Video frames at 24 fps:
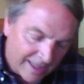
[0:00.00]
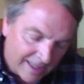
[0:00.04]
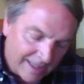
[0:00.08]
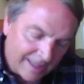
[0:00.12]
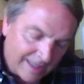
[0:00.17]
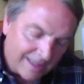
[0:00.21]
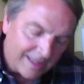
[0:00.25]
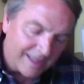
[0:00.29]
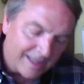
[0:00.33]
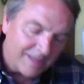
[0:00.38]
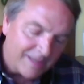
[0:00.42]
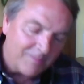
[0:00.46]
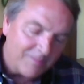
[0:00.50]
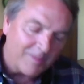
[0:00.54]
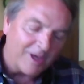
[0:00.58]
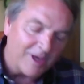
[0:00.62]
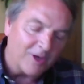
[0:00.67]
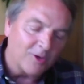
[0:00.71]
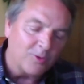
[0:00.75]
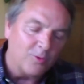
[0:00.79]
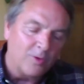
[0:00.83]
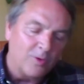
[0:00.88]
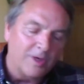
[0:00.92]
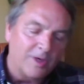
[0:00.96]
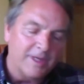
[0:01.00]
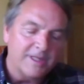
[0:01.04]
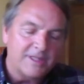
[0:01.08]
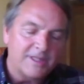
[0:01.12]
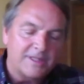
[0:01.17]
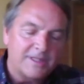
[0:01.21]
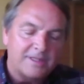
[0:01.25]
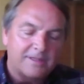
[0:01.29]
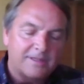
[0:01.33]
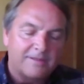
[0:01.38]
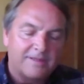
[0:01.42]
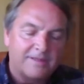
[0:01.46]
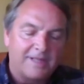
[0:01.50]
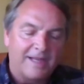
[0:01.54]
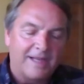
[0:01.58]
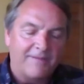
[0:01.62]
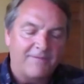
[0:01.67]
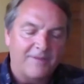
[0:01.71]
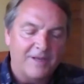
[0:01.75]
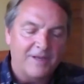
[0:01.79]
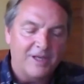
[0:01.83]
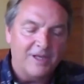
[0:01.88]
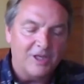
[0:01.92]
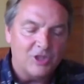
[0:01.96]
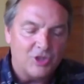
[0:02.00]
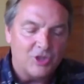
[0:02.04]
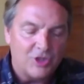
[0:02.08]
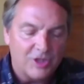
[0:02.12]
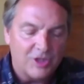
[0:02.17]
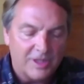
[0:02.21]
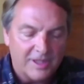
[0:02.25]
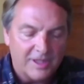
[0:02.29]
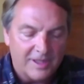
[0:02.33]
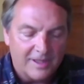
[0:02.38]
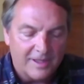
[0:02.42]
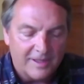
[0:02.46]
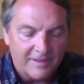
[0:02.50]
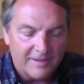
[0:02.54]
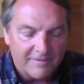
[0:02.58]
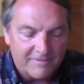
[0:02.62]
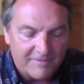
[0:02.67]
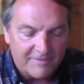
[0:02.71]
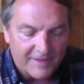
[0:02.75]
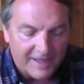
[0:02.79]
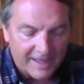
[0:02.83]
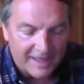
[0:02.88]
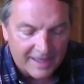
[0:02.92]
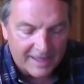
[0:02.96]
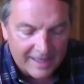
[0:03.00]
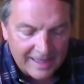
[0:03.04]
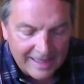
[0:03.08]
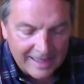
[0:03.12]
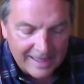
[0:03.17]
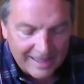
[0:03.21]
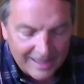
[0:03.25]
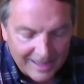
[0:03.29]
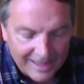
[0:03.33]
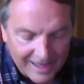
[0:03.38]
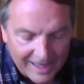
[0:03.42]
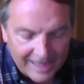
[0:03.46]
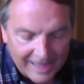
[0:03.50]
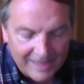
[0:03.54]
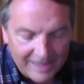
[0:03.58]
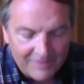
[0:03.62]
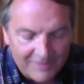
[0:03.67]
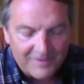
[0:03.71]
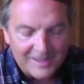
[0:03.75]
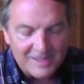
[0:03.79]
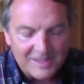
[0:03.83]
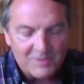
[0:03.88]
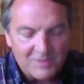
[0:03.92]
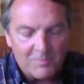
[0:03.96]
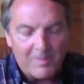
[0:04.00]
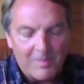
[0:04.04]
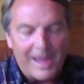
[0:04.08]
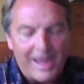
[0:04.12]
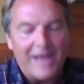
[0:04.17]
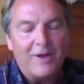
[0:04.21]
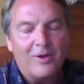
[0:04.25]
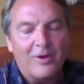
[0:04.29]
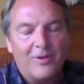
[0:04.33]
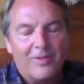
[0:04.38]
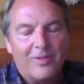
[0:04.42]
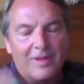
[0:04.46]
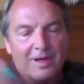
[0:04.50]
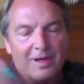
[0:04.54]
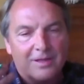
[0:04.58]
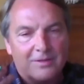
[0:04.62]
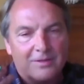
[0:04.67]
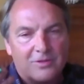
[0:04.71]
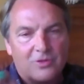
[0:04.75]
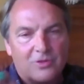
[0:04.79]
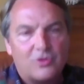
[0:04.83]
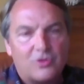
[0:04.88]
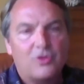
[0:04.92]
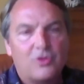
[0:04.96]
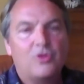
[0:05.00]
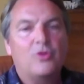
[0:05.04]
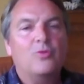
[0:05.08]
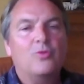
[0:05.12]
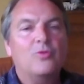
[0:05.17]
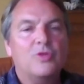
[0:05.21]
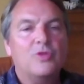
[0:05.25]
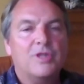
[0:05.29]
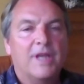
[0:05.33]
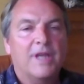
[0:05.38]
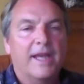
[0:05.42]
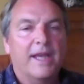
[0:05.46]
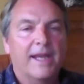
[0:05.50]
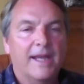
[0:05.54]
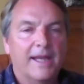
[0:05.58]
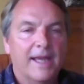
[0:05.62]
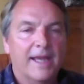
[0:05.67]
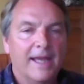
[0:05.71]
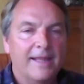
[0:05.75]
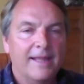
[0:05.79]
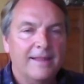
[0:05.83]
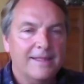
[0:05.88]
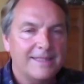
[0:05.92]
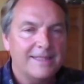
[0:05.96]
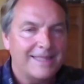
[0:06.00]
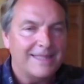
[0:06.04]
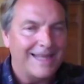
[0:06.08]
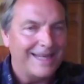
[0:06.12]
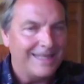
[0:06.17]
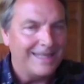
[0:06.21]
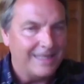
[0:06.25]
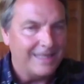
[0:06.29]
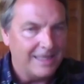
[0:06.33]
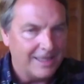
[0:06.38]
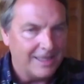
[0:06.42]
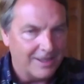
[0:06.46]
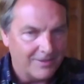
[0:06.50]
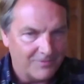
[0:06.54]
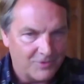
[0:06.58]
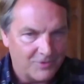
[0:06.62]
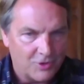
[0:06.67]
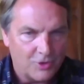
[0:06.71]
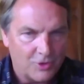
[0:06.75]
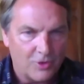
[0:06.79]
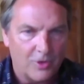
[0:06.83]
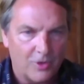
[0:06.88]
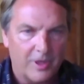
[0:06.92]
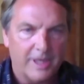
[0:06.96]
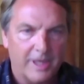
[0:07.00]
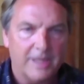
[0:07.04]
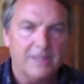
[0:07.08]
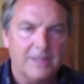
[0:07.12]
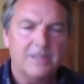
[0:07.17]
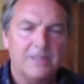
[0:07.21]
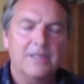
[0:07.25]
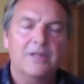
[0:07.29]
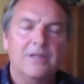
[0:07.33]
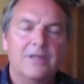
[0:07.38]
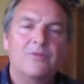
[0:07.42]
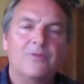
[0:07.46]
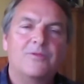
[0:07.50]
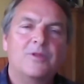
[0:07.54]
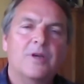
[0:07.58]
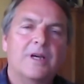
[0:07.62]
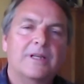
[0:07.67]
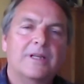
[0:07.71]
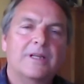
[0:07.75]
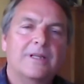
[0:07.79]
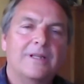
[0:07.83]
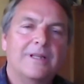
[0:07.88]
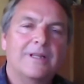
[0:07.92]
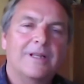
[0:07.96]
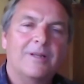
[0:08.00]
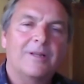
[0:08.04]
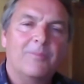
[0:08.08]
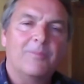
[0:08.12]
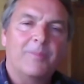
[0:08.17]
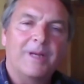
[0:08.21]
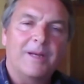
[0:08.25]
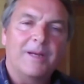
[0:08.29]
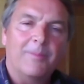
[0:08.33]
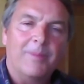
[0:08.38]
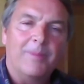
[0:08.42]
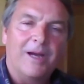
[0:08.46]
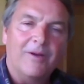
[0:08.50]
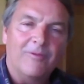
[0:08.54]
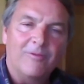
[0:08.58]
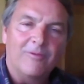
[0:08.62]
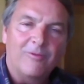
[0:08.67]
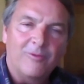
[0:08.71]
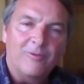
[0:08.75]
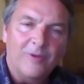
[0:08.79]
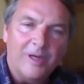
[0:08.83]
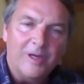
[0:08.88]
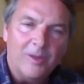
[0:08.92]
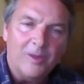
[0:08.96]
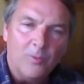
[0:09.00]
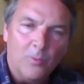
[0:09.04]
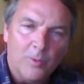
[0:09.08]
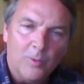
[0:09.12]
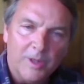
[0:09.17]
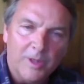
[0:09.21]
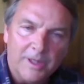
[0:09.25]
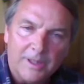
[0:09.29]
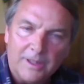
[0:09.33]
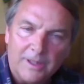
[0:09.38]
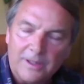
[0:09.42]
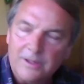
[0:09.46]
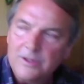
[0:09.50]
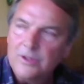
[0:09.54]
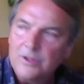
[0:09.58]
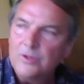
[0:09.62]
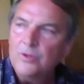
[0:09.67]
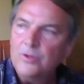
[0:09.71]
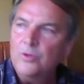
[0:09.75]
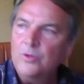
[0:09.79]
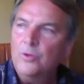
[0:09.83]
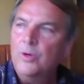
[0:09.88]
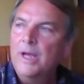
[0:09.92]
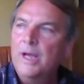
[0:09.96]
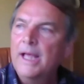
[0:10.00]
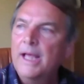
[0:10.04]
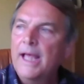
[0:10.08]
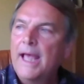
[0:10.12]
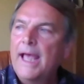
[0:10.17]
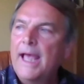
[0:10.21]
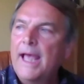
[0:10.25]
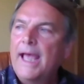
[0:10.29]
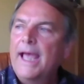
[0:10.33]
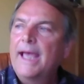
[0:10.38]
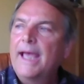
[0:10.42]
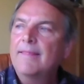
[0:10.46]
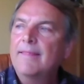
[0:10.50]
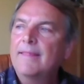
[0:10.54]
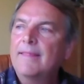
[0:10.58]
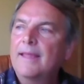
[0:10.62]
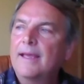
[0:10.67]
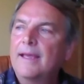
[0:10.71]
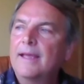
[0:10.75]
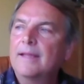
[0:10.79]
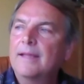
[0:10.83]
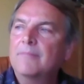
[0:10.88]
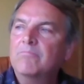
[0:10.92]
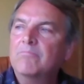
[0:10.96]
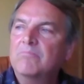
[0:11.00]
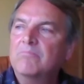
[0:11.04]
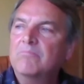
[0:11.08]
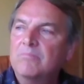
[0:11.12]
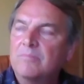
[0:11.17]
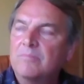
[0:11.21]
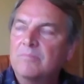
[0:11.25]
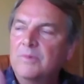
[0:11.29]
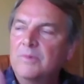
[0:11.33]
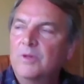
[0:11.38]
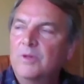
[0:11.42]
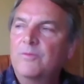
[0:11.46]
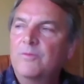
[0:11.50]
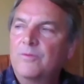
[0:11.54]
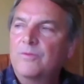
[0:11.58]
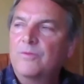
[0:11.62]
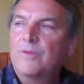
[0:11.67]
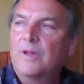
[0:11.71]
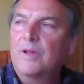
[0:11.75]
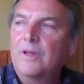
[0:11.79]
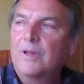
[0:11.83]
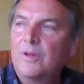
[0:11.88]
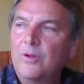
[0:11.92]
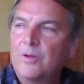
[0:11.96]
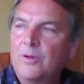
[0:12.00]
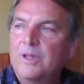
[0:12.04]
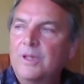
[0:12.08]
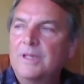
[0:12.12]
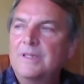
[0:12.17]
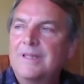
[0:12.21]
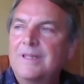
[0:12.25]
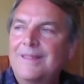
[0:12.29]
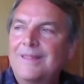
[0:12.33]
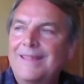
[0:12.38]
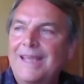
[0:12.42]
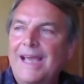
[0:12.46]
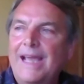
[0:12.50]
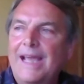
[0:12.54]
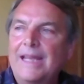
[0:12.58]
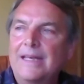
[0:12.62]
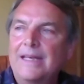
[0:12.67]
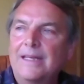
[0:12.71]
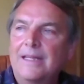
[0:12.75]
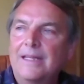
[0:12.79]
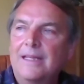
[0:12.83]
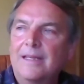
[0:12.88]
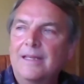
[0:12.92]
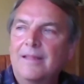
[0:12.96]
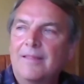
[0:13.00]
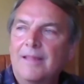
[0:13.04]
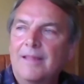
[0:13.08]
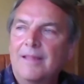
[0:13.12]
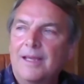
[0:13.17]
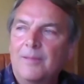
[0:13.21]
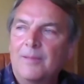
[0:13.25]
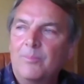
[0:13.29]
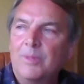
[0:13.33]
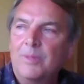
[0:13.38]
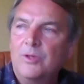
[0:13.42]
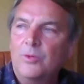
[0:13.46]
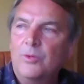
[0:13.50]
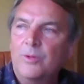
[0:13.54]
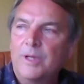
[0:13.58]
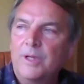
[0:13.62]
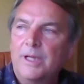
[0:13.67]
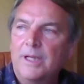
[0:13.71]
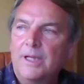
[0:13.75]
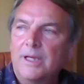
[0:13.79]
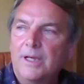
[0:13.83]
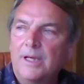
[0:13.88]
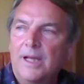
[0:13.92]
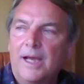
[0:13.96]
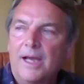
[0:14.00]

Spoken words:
Lynn Margulis' definition of life as matter that it's choosing, and this idea of choice. And you've talked a little bit about free will, too, and that you've alluded to the idea that between